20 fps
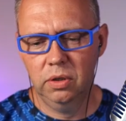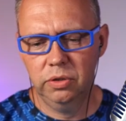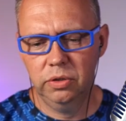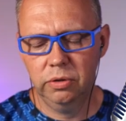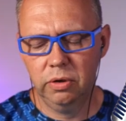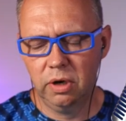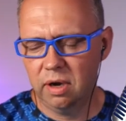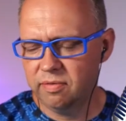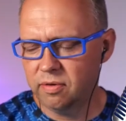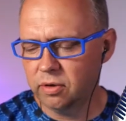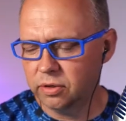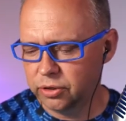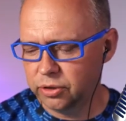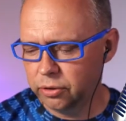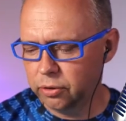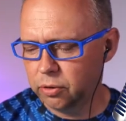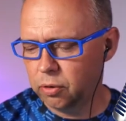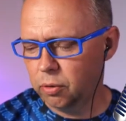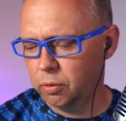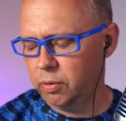So I've got
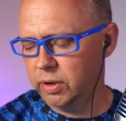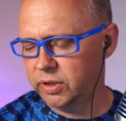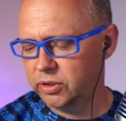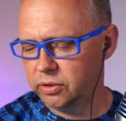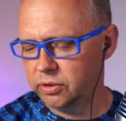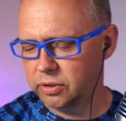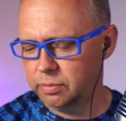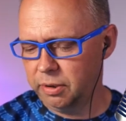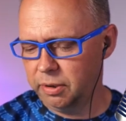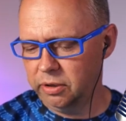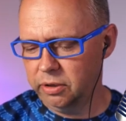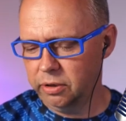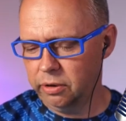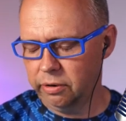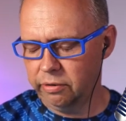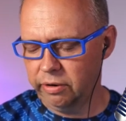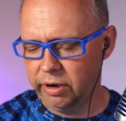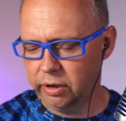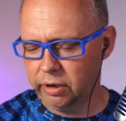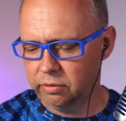two quick questions about
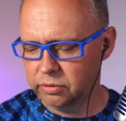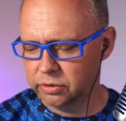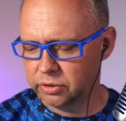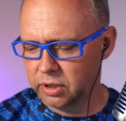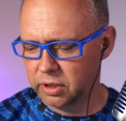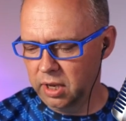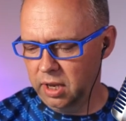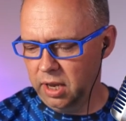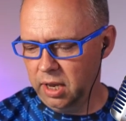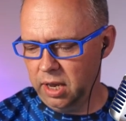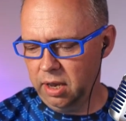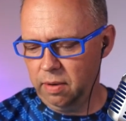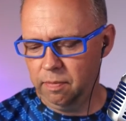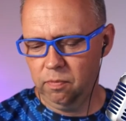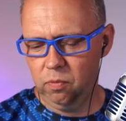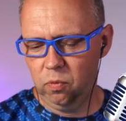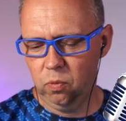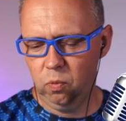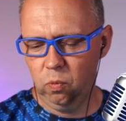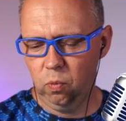URLs.
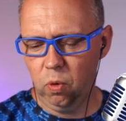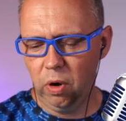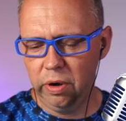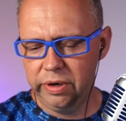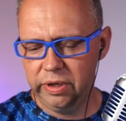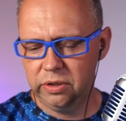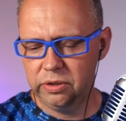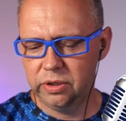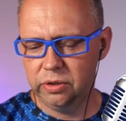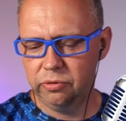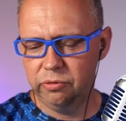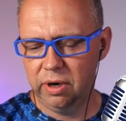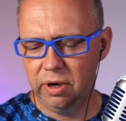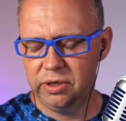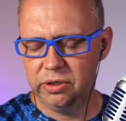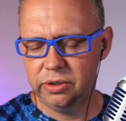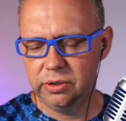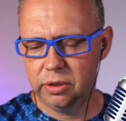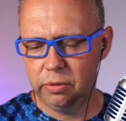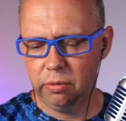One is in
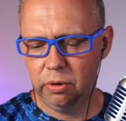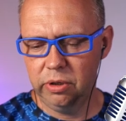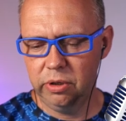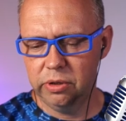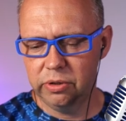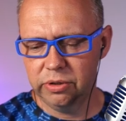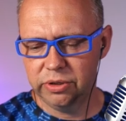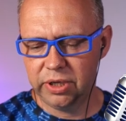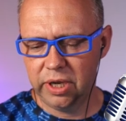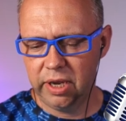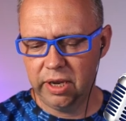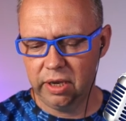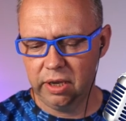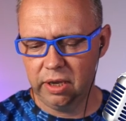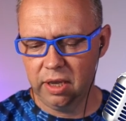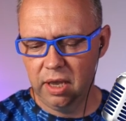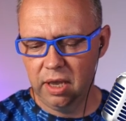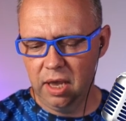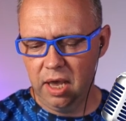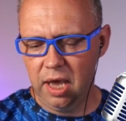relation to what you're
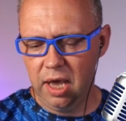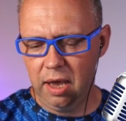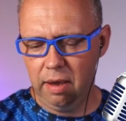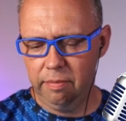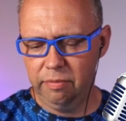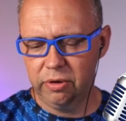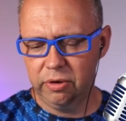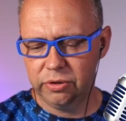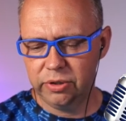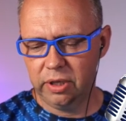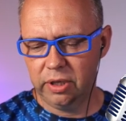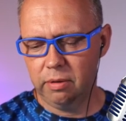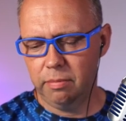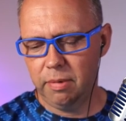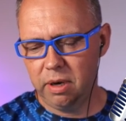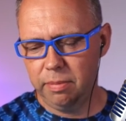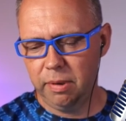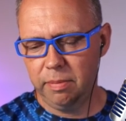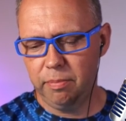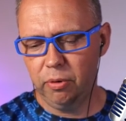saying. You're saying that
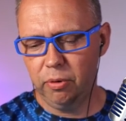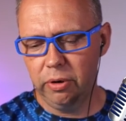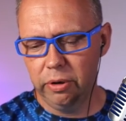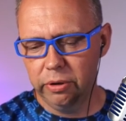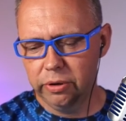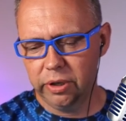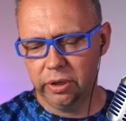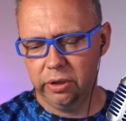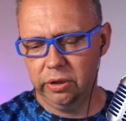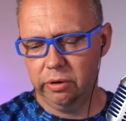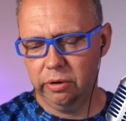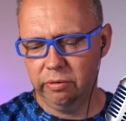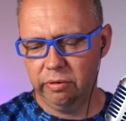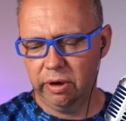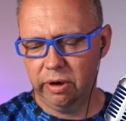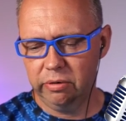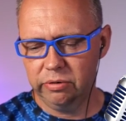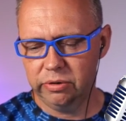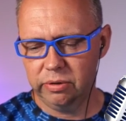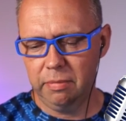many people look at
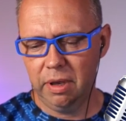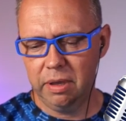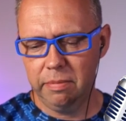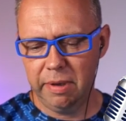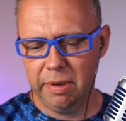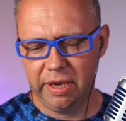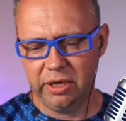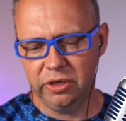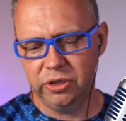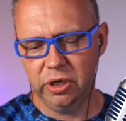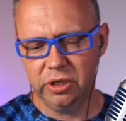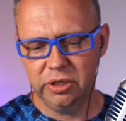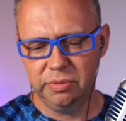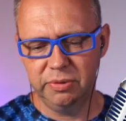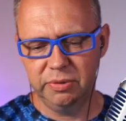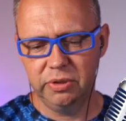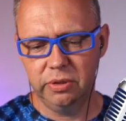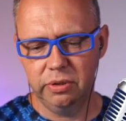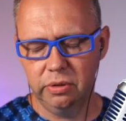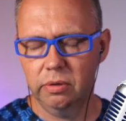URLs and might make a
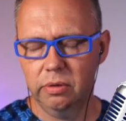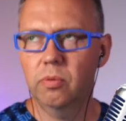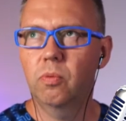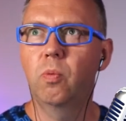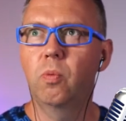judgment on